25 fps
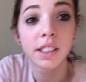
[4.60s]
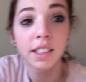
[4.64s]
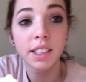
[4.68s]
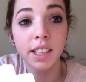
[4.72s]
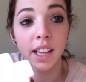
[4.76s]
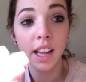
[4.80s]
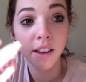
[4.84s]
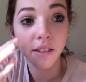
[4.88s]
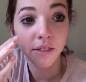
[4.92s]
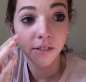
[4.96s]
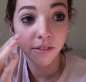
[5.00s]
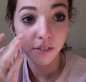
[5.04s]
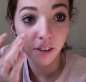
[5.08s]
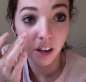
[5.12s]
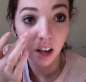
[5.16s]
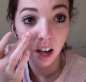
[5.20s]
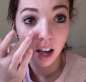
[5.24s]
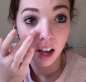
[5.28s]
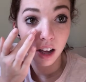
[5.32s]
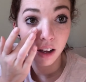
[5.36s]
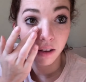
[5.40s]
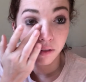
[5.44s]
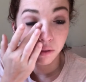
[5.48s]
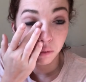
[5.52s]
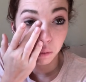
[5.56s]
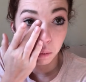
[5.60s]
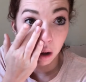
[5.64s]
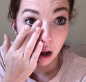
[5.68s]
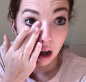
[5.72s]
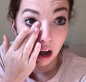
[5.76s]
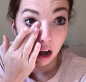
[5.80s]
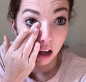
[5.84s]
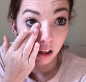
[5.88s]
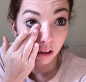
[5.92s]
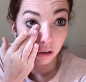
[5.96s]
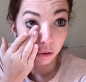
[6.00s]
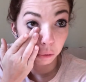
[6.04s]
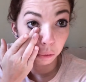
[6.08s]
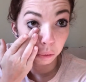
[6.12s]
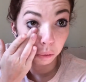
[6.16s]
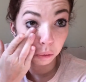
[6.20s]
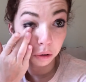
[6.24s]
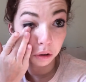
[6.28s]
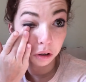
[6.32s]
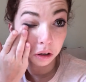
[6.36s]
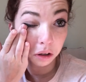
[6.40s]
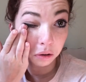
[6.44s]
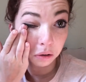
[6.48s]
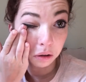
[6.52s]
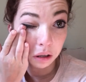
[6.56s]
Stay five. Wow, I look
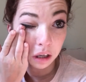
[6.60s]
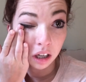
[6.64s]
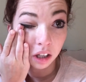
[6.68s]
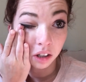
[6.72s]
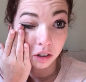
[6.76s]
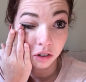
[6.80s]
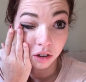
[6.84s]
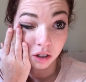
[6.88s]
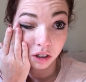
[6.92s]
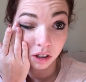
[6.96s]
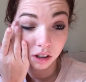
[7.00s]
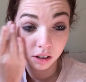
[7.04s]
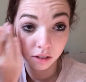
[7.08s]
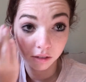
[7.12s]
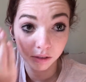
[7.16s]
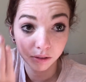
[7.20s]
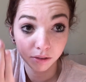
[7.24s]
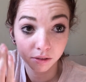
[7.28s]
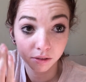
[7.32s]
really ratchet.